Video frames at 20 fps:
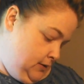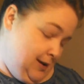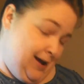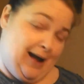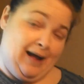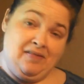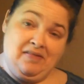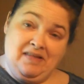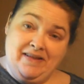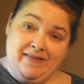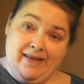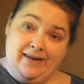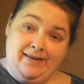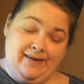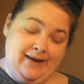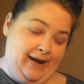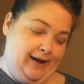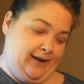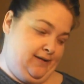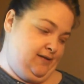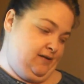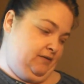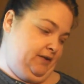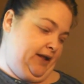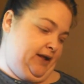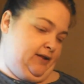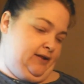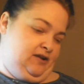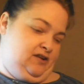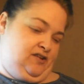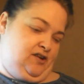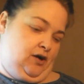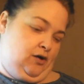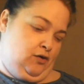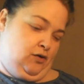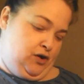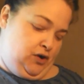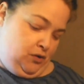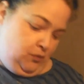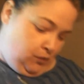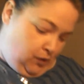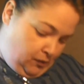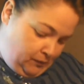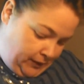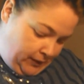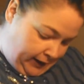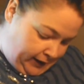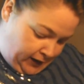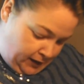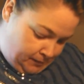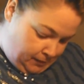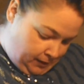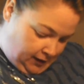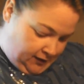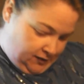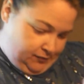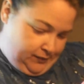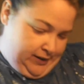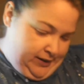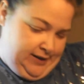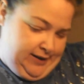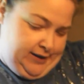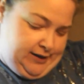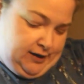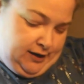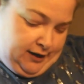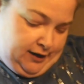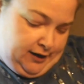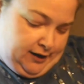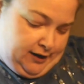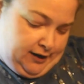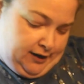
I think that's it. So now let's show you what we got in the box. We didn't get a lot of